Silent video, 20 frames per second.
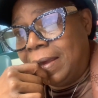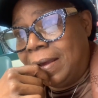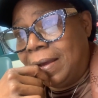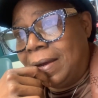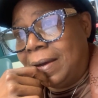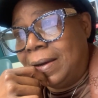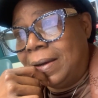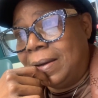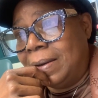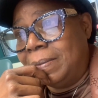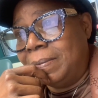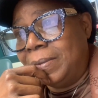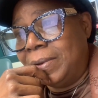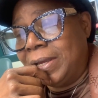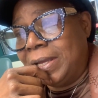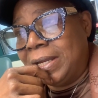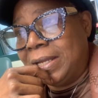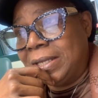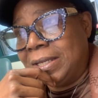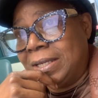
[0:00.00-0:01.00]
And
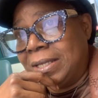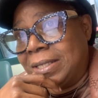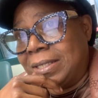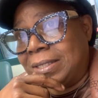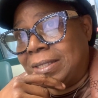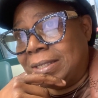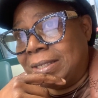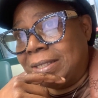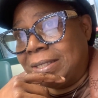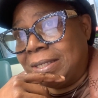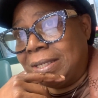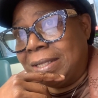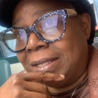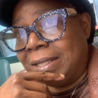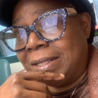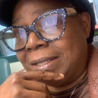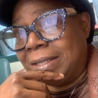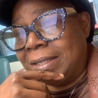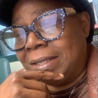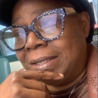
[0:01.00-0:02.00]

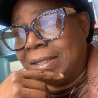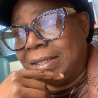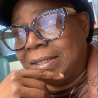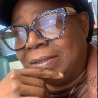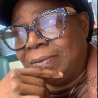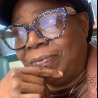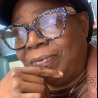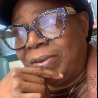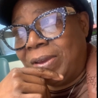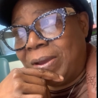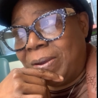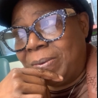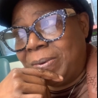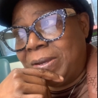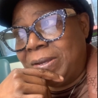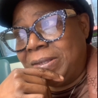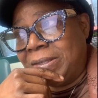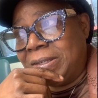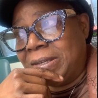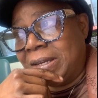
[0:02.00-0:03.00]
it's
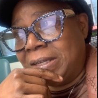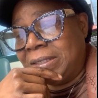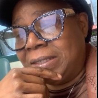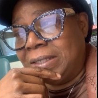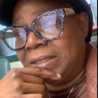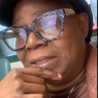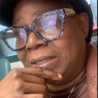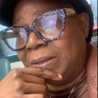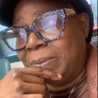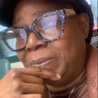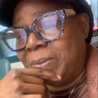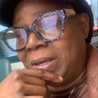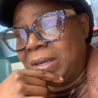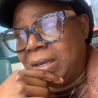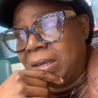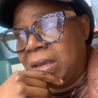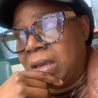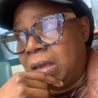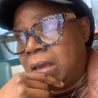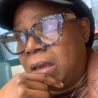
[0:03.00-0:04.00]
very touching to
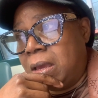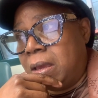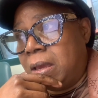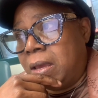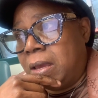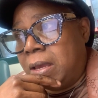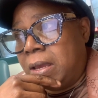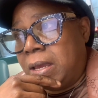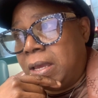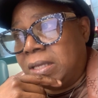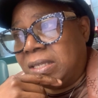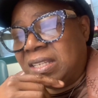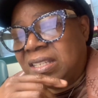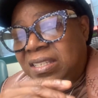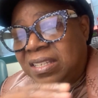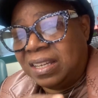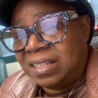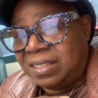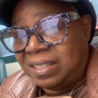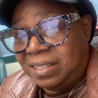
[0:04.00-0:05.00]
me. It's a
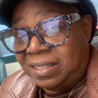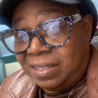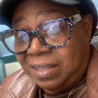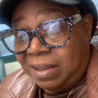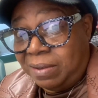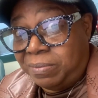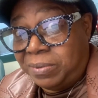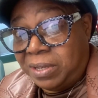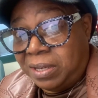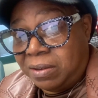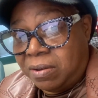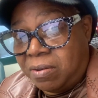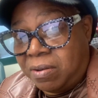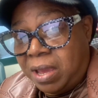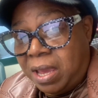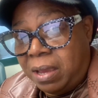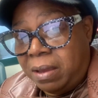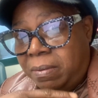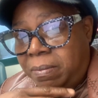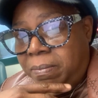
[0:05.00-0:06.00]
touchy subject,
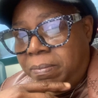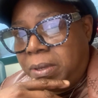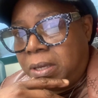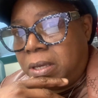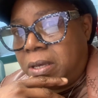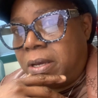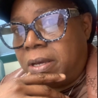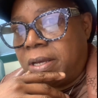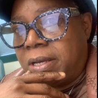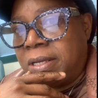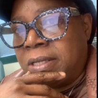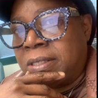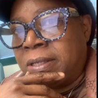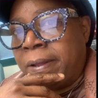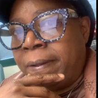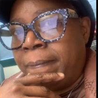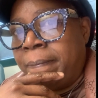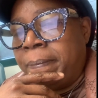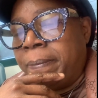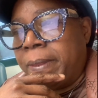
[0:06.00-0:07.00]
okay? Because
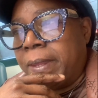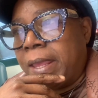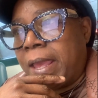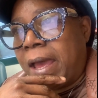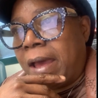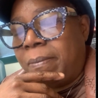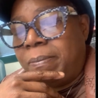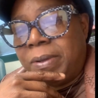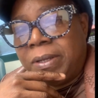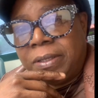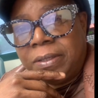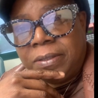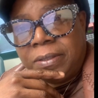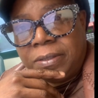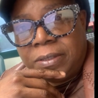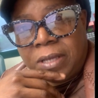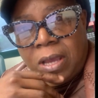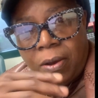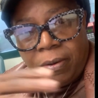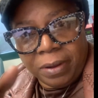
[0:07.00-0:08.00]
I've been
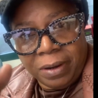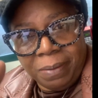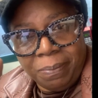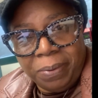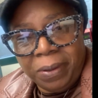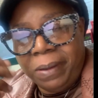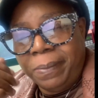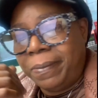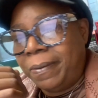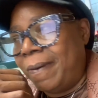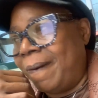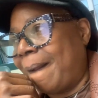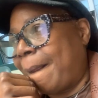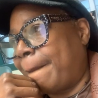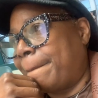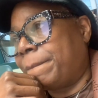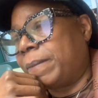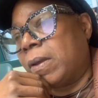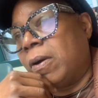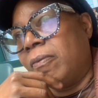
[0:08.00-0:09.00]
talking to people
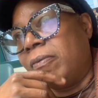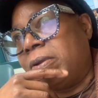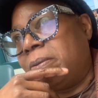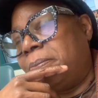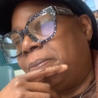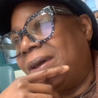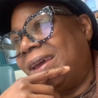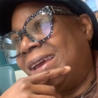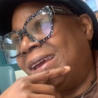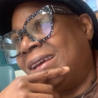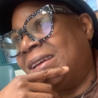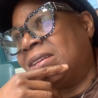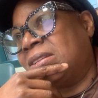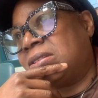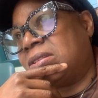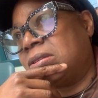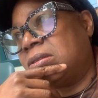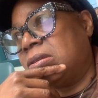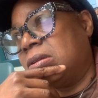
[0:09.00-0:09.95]
over the past,